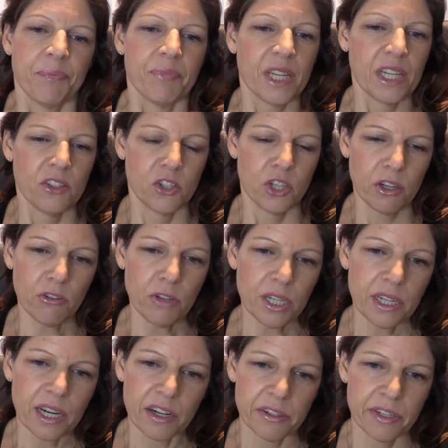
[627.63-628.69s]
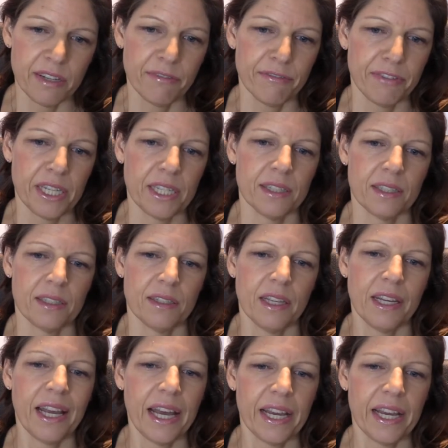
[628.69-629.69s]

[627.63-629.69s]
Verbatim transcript: Nigeria currently faces the